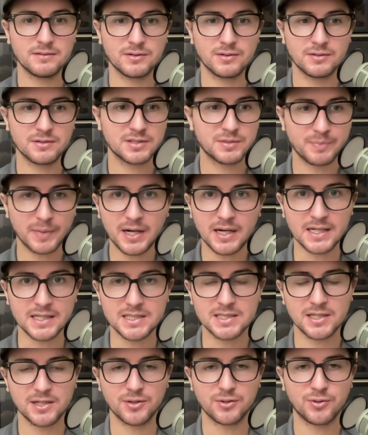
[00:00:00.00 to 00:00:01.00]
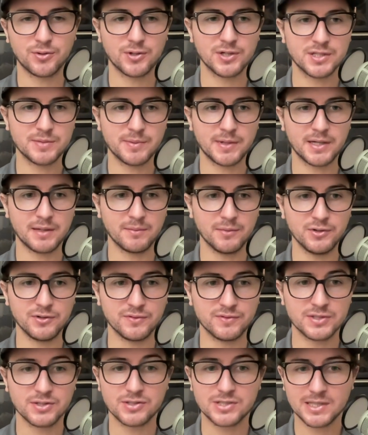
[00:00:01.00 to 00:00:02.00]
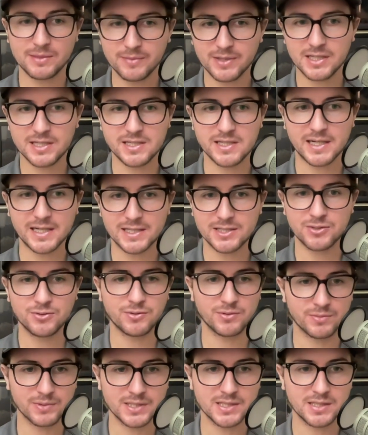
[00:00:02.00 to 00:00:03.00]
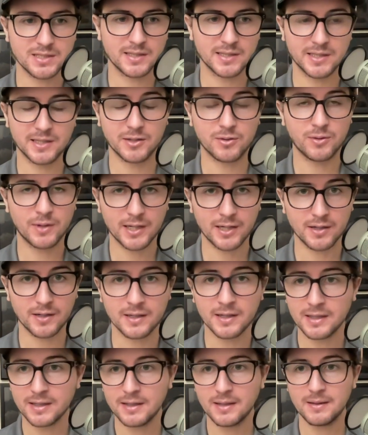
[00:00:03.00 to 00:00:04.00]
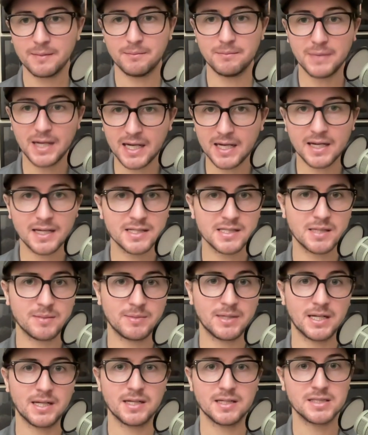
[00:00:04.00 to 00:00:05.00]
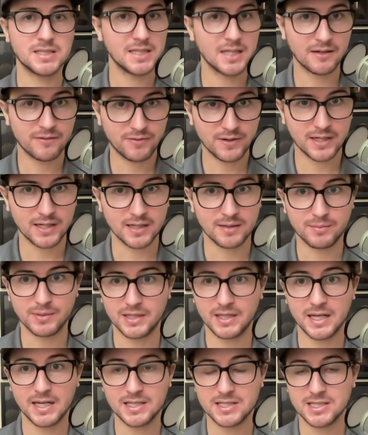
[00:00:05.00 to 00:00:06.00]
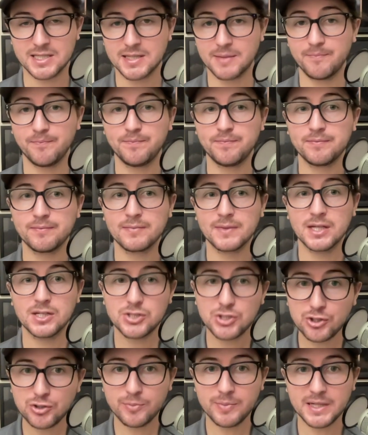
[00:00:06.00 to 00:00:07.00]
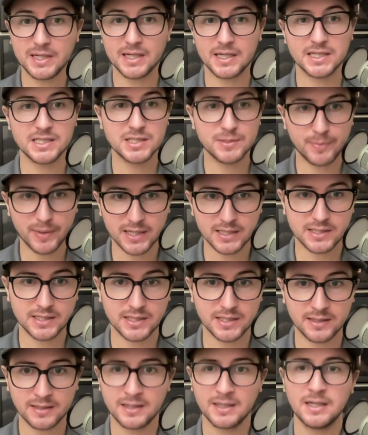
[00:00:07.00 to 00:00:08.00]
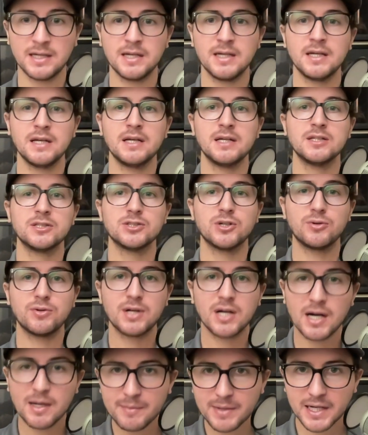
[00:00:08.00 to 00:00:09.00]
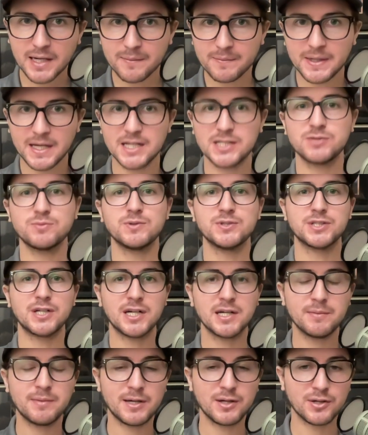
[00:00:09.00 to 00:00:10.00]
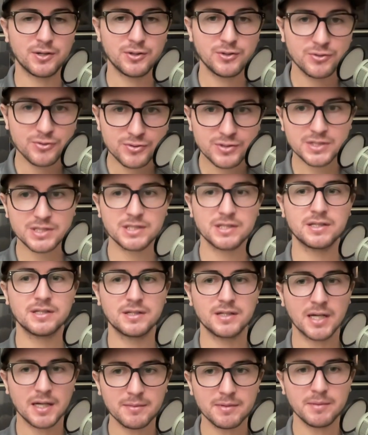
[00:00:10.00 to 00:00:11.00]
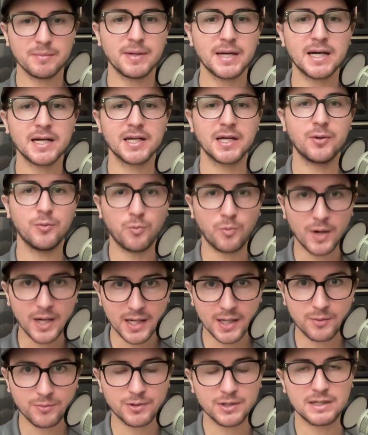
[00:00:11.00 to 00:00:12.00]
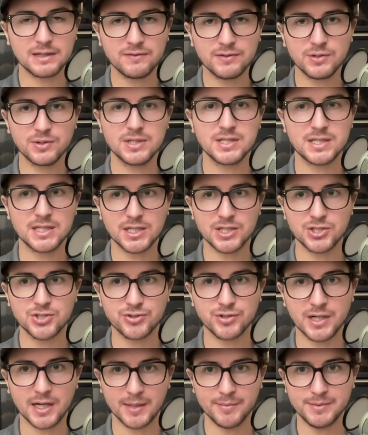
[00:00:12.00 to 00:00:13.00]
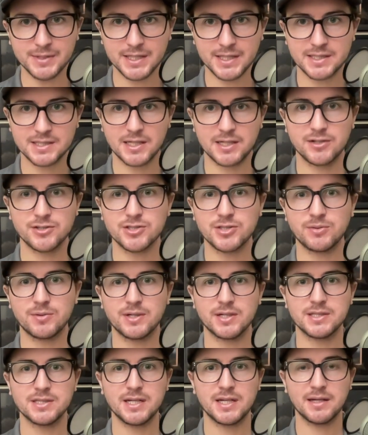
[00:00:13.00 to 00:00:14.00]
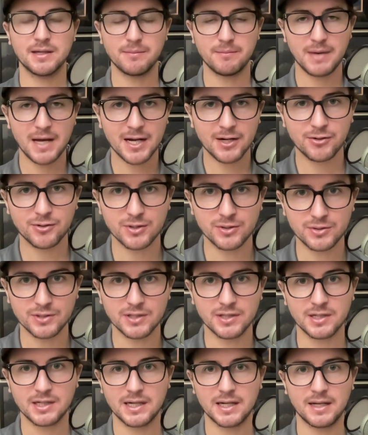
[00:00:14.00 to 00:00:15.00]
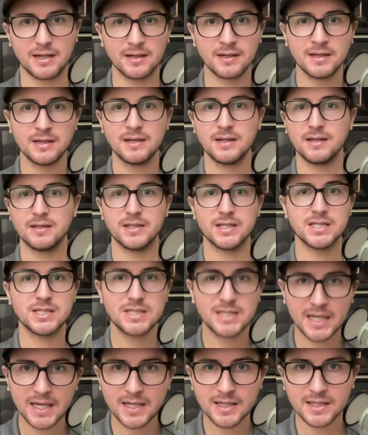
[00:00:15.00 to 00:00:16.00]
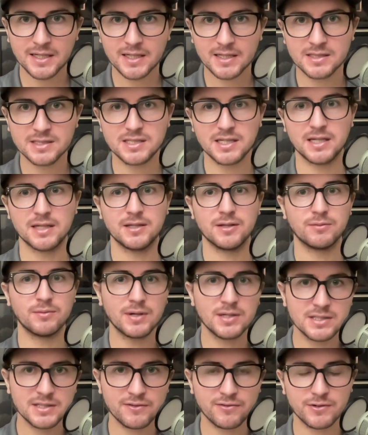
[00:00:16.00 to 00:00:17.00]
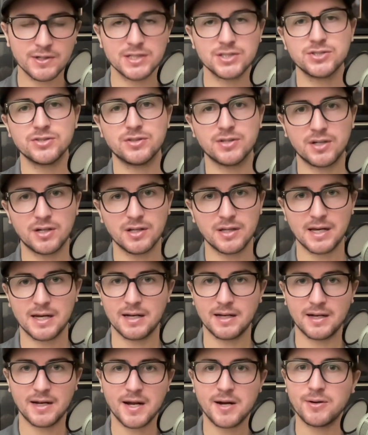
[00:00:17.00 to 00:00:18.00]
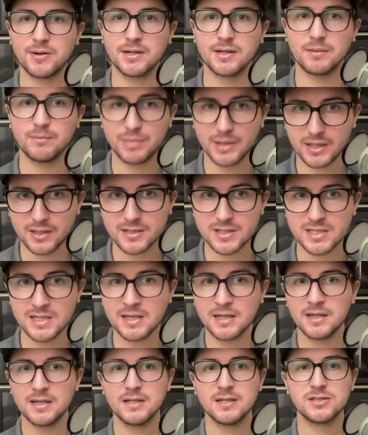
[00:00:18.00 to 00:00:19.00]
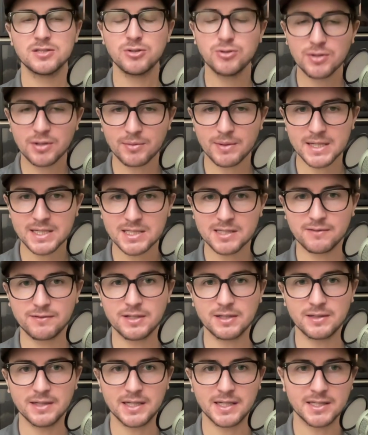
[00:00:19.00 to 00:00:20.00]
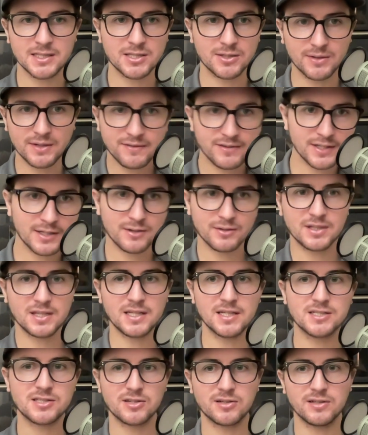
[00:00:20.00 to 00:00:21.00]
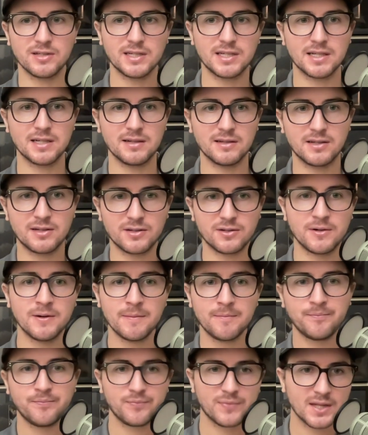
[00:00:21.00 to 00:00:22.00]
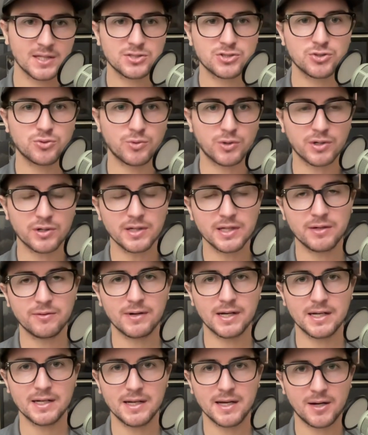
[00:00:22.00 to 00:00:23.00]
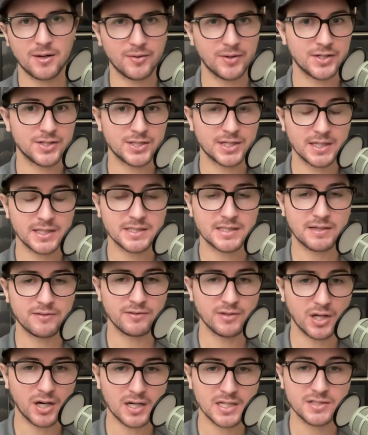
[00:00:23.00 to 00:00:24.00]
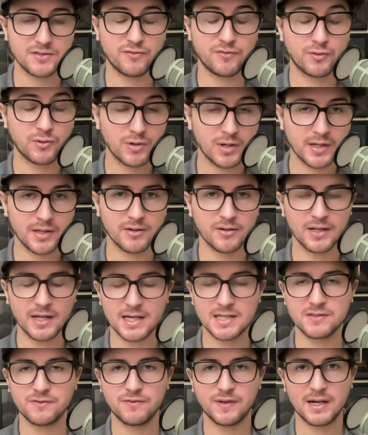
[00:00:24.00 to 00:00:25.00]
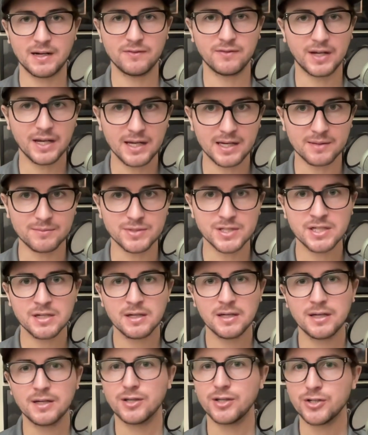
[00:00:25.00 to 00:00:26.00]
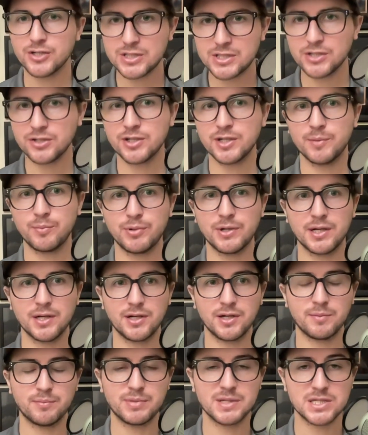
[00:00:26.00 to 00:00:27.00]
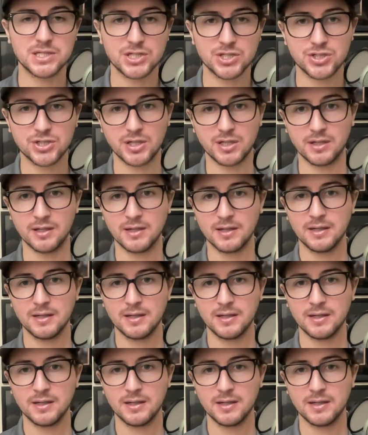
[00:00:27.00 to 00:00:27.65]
spots in a corresponding move. So some of these guys who were recently acquired may end up getting DFA'd, but that's to be expected. So coming up next, we'll talk about who's coming back and when. We'll give you these injury updates. I also want to take a macro look at the standings and the run differential and all that and how it compares to the rest of the league. So even though things are looking a little squirrely right now and the Giants have lost four of their last five games, they're still in a pretty good position